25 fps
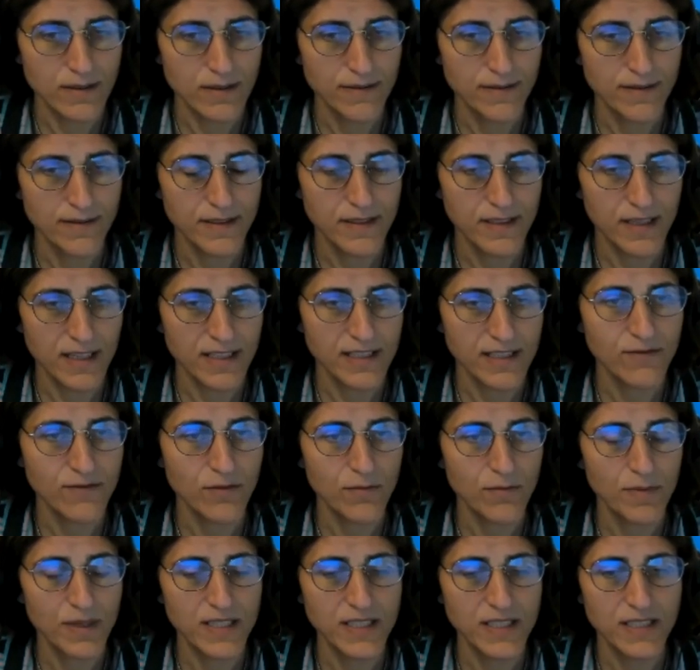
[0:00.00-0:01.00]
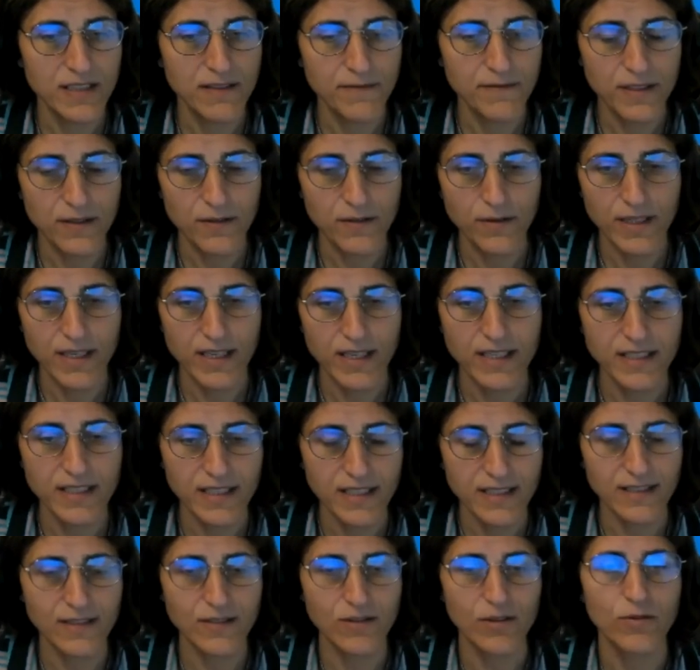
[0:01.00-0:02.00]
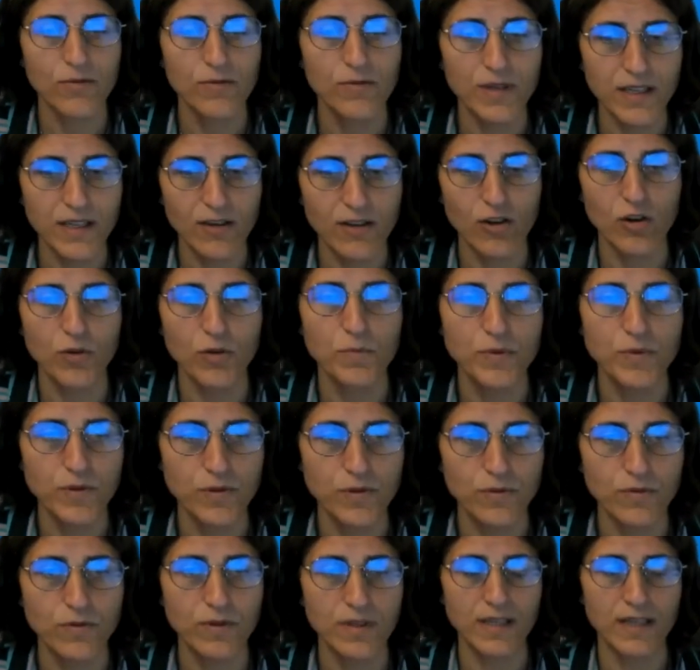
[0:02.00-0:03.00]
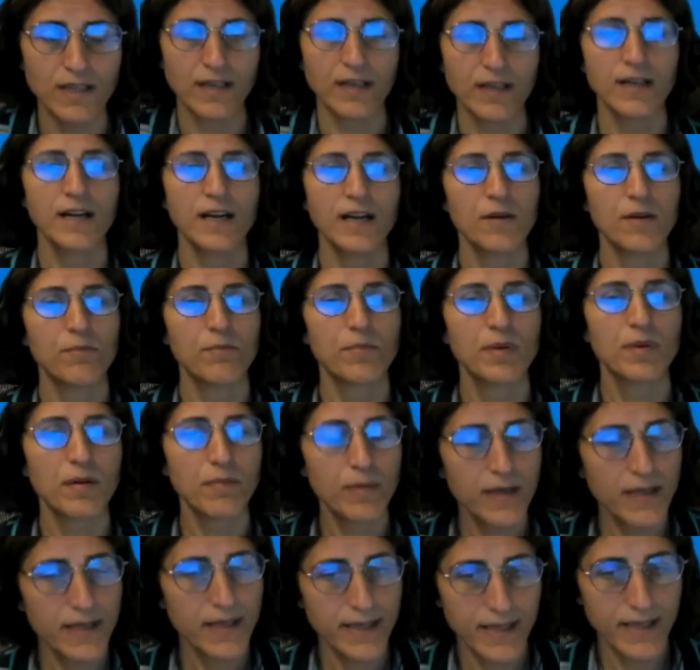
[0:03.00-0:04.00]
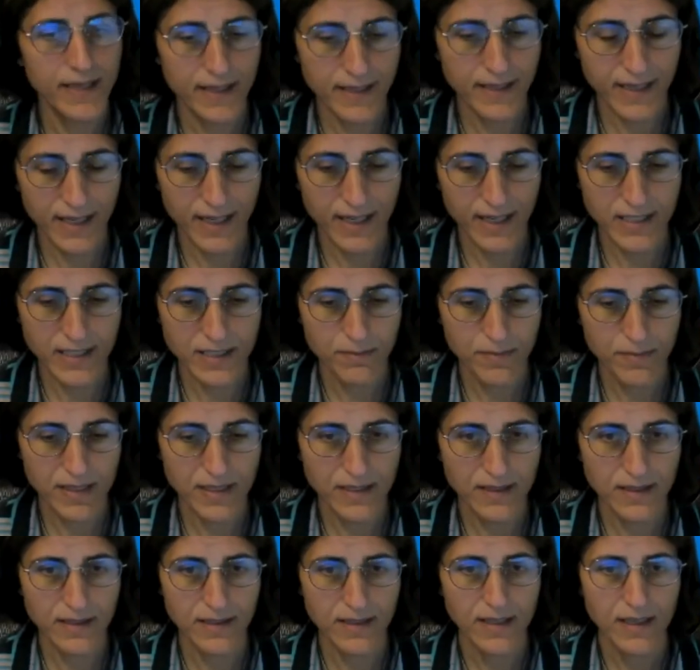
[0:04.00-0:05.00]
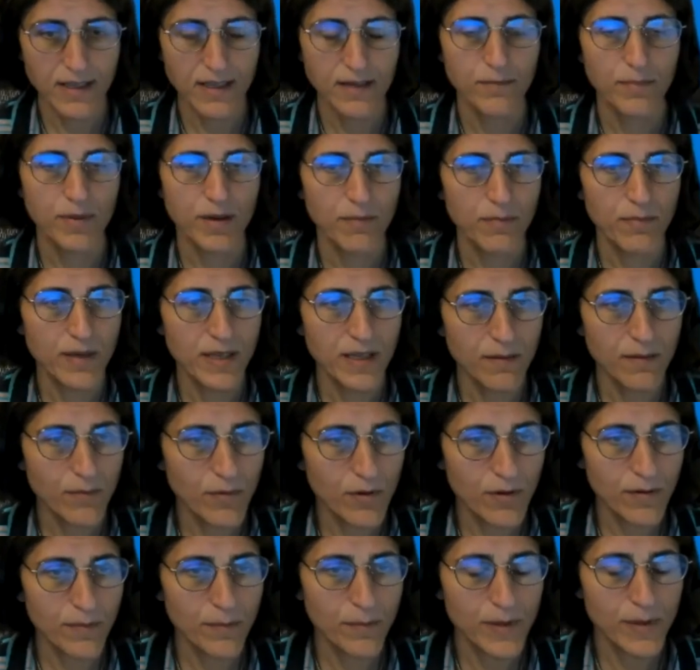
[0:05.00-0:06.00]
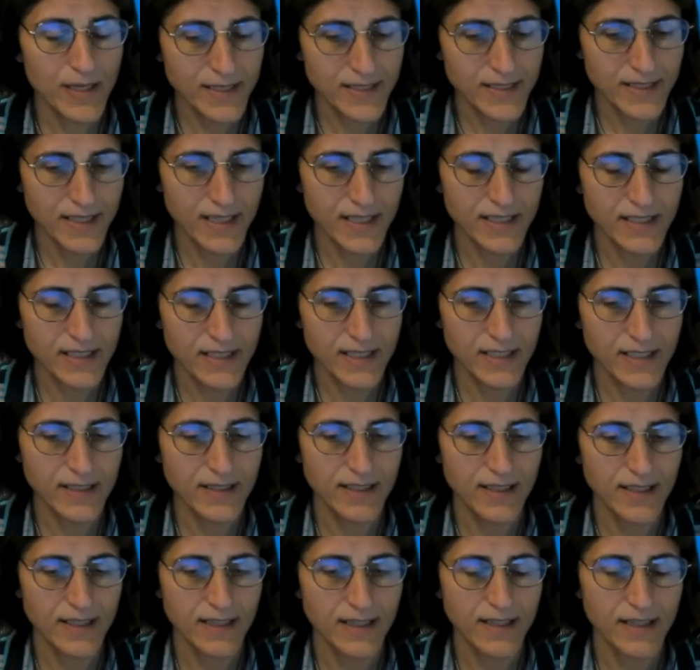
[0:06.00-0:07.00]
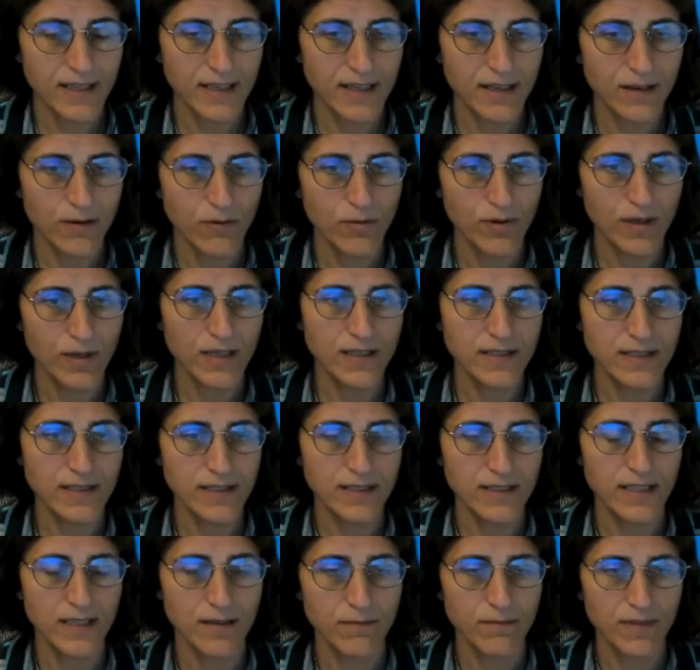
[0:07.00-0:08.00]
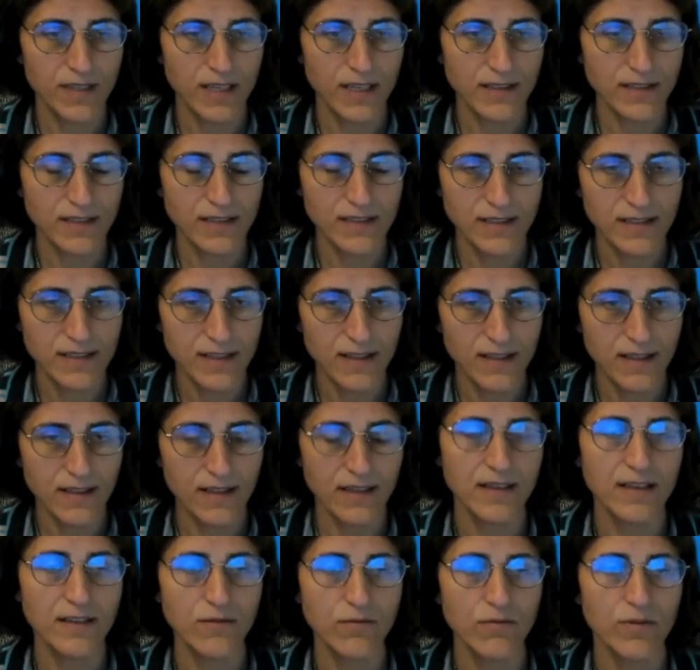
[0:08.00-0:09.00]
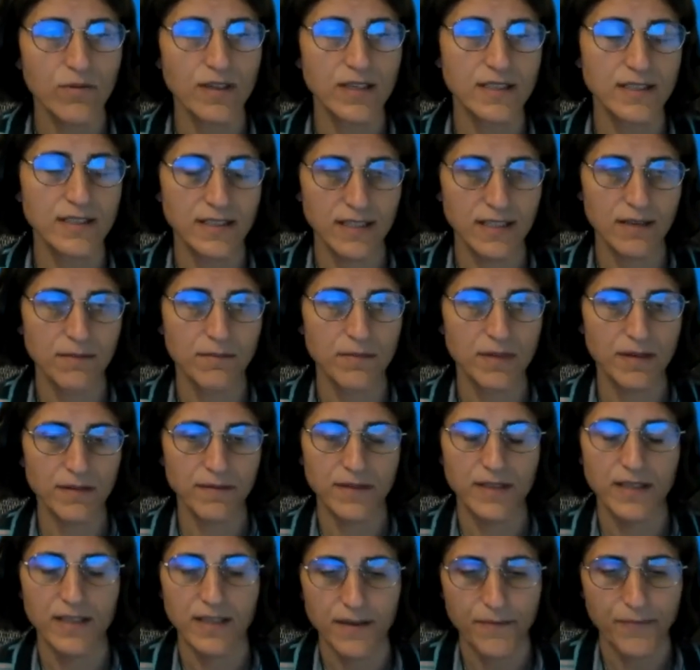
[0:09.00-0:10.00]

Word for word: transformation of education. So we hope through the public engagement, public mobilization uh, work stream, that is the third work stream of the